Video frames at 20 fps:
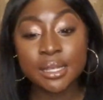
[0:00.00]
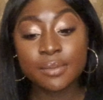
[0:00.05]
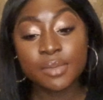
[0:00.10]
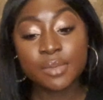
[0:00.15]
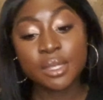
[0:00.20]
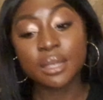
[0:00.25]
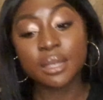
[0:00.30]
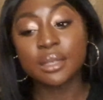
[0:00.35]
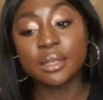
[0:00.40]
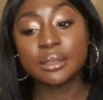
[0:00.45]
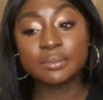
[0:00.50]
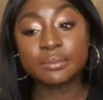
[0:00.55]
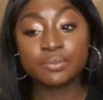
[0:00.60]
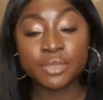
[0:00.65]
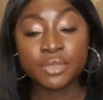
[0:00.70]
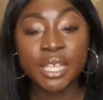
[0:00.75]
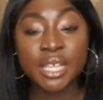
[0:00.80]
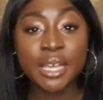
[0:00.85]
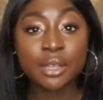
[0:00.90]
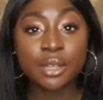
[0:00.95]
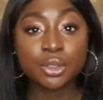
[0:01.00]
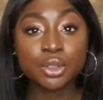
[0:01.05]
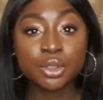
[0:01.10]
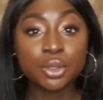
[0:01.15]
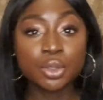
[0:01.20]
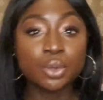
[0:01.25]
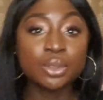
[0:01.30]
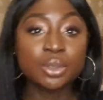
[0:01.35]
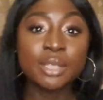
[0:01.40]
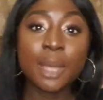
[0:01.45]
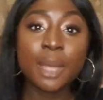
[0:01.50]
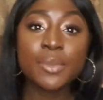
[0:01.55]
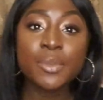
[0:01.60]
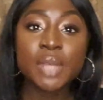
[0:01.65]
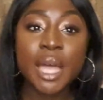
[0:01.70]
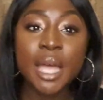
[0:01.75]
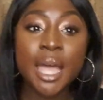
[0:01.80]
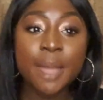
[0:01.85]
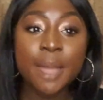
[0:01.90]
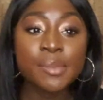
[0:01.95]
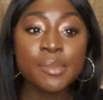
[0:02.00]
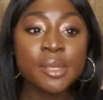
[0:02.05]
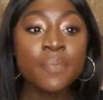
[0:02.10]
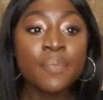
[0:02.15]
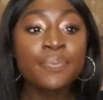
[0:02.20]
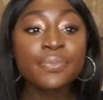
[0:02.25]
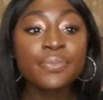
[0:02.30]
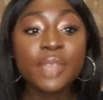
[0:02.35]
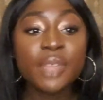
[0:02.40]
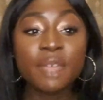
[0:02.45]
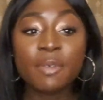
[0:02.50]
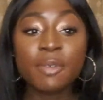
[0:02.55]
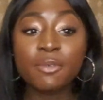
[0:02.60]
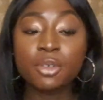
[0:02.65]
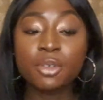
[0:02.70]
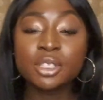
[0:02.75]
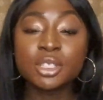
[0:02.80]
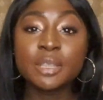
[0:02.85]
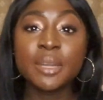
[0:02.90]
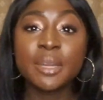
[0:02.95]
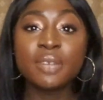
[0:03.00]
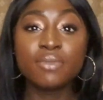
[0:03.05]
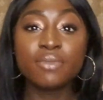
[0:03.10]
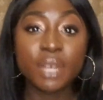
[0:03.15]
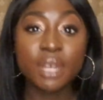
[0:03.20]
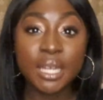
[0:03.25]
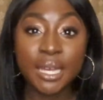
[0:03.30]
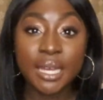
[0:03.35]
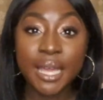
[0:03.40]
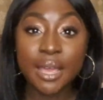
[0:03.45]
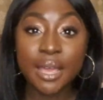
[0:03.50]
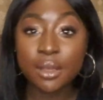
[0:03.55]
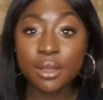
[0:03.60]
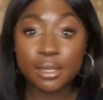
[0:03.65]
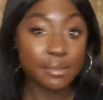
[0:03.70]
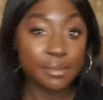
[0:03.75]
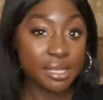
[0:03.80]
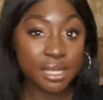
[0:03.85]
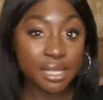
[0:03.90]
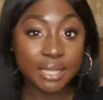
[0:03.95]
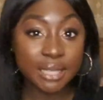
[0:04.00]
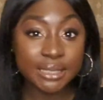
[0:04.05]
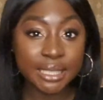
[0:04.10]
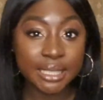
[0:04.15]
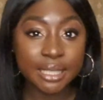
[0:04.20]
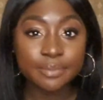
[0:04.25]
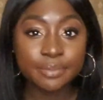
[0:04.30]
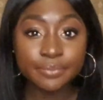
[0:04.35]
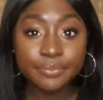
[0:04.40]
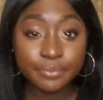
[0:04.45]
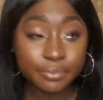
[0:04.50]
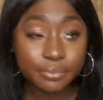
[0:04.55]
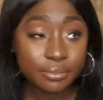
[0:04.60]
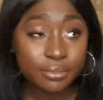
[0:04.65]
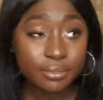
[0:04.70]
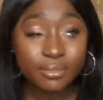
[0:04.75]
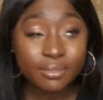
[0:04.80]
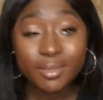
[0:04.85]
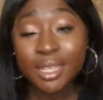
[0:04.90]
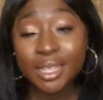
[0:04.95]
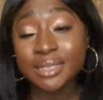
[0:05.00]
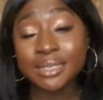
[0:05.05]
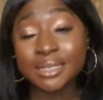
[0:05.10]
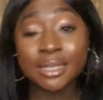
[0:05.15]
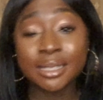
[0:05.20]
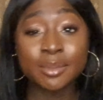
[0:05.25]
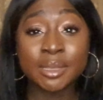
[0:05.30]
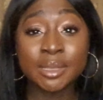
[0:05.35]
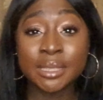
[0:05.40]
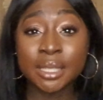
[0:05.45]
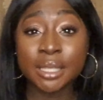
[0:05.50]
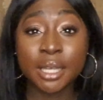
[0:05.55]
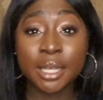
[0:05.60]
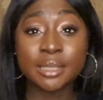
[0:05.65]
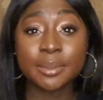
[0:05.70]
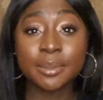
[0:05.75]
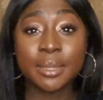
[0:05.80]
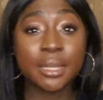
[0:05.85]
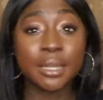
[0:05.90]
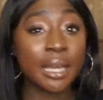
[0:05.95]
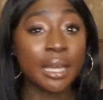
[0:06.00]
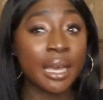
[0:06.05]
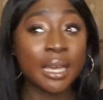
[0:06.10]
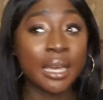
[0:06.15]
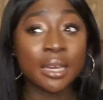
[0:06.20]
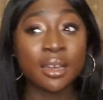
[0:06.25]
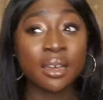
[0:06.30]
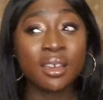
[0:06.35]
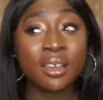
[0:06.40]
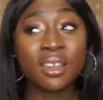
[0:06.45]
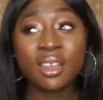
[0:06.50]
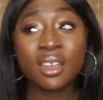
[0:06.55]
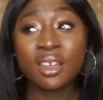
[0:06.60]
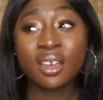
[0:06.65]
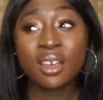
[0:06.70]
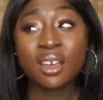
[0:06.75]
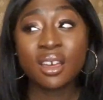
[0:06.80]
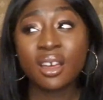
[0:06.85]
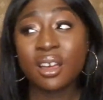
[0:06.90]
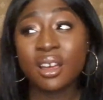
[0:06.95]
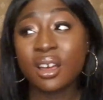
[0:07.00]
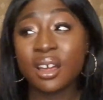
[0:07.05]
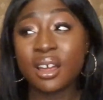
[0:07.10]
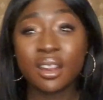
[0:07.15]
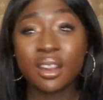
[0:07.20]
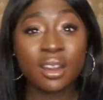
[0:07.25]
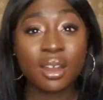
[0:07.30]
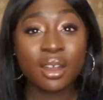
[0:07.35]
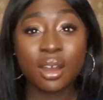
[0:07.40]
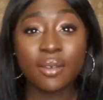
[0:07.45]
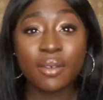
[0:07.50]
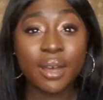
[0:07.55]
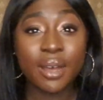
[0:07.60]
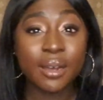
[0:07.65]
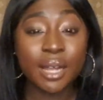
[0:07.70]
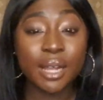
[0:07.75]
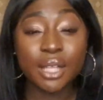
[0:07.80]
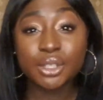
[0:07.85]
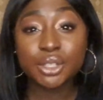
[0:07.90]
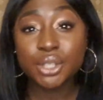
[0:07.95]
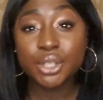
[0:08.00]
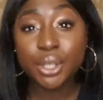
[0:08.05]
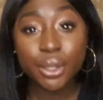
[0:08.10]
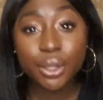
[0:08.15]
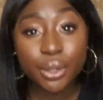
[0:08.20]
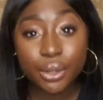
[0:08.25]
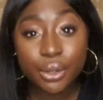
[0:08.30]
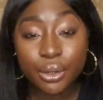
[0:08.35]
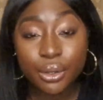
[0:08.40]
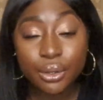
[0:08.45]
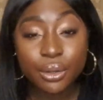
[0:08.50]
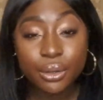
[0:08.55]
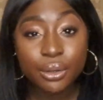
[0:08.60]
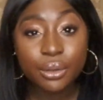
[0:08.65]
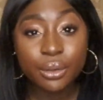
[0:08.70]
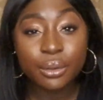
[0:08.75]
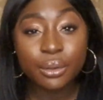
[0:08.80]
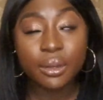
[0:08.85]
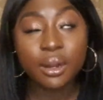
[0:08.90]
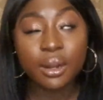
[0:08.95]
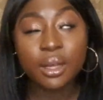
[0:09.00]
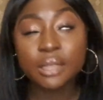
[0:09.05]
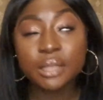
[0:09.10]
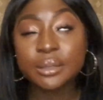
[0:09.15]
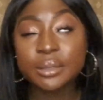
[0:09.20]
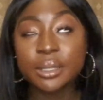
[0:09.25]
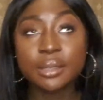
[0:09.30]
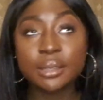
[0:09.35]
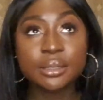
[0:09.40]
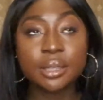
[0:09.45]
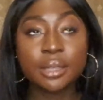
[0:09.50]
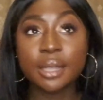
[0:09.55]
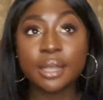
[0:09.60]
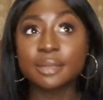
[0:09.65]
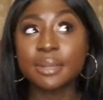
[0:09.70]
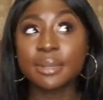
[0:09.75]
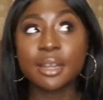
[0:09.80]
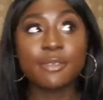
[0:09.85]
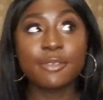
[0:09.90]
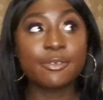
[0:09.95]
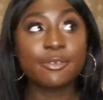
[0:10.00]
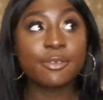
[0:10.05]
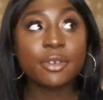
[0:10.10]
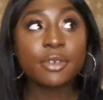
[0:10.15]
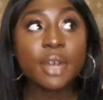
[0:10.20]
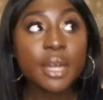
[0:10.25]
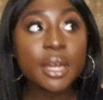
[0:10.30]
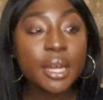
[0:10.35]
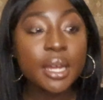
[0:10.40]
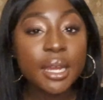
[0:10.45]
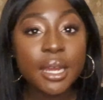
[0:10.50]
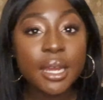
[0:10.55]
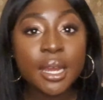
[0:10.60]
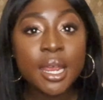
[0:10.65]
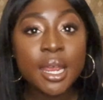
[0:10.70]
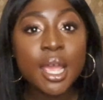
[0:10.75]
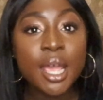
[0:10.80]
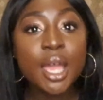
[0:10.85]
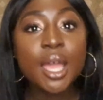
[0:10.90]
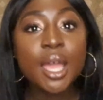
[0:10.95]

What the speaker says: to take her to school. Sometimes if I've gone to bed really late because I'm studying, so sometimes I go to bed like, I don't know, around like 2. Last week I was going to bed at 3,